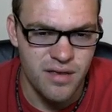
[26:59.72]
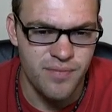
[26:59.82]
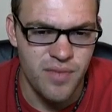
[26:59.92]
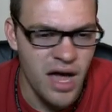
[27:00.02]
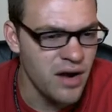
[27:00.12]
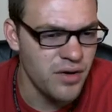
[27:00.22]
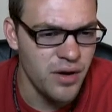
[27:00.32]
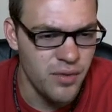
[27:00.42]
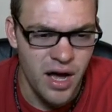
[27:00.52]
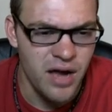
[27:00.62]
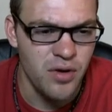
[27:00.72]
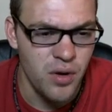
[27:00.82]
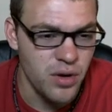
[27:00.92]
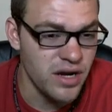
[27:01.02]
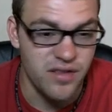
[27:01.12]
I don't know. I don't
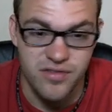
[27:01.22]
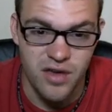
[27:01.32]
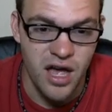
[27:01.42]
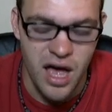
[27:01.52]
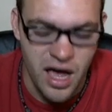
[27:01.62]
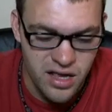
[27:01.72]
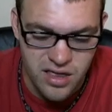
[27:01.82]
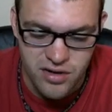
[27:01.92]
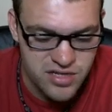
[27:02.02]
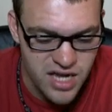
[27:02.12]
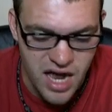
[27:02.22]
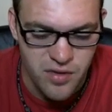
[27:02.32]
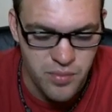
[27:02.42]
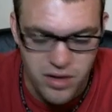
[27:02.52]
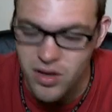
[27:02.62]
know what it is. There's got
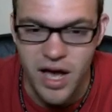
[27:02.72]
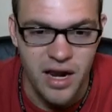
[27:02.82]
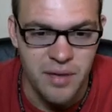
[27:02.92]
to be a lot. I